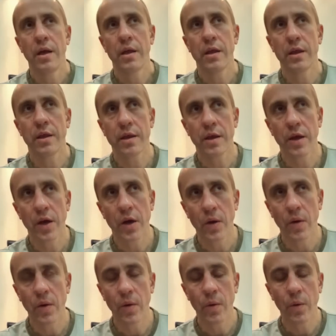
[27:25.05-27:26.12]

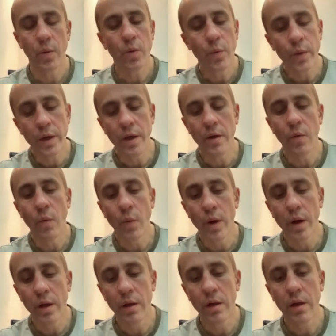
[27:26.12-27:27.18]
So we
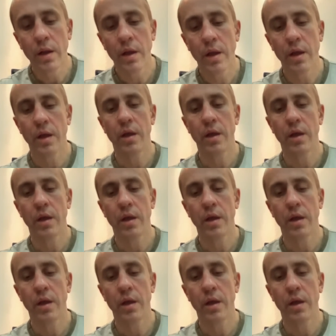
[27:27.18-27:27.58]
will